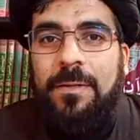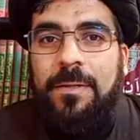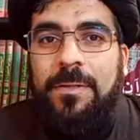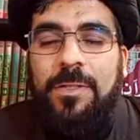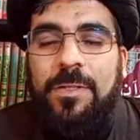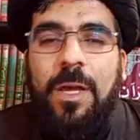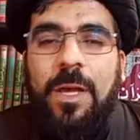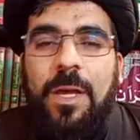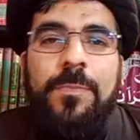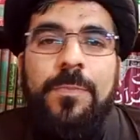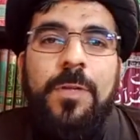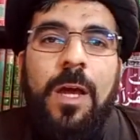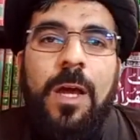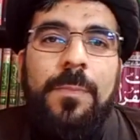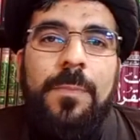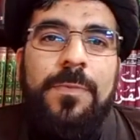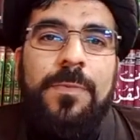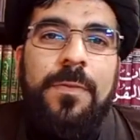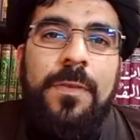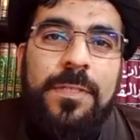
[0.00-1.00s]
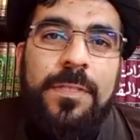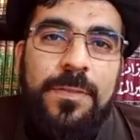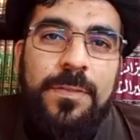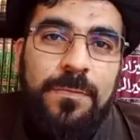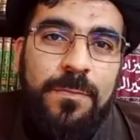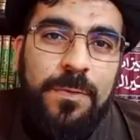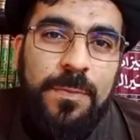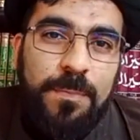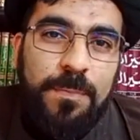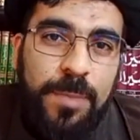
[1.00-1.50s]
Sometimes this
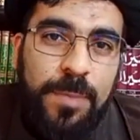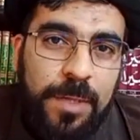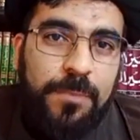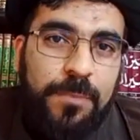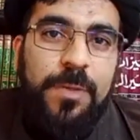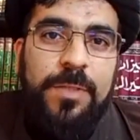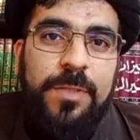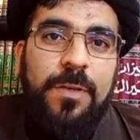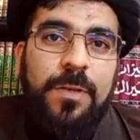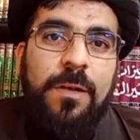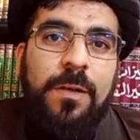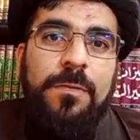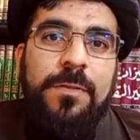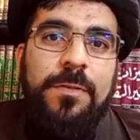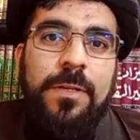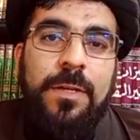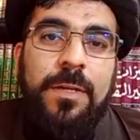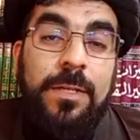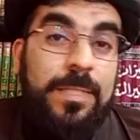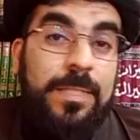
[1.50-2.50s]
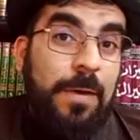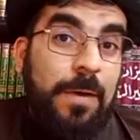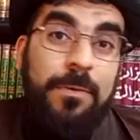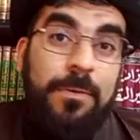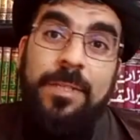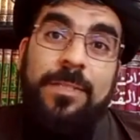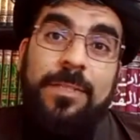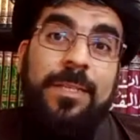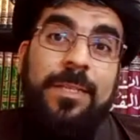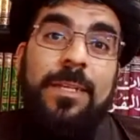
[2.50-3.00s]
big result is our
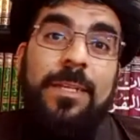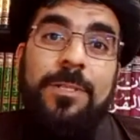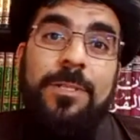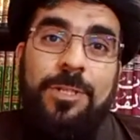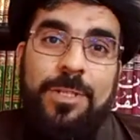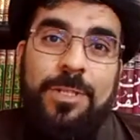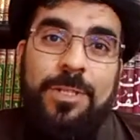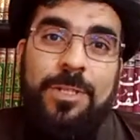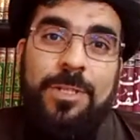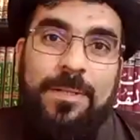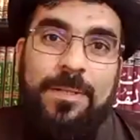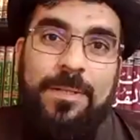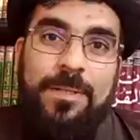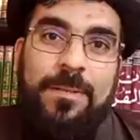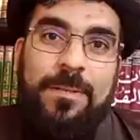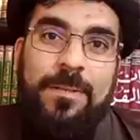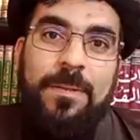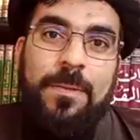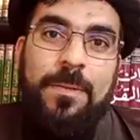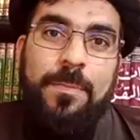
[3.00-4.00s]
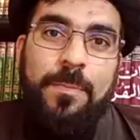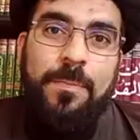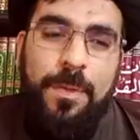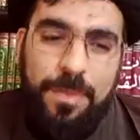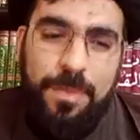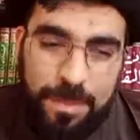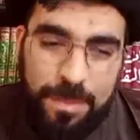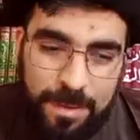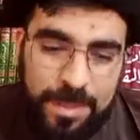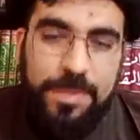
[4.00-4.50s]
intention. But
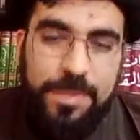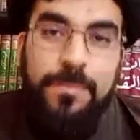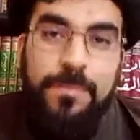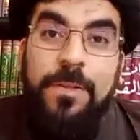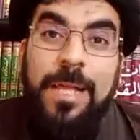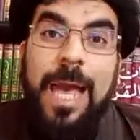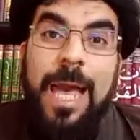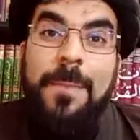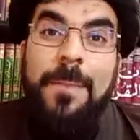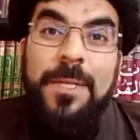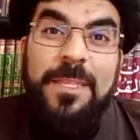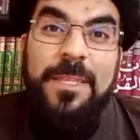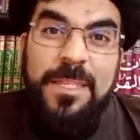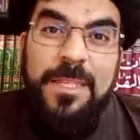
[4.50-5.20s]
this will happen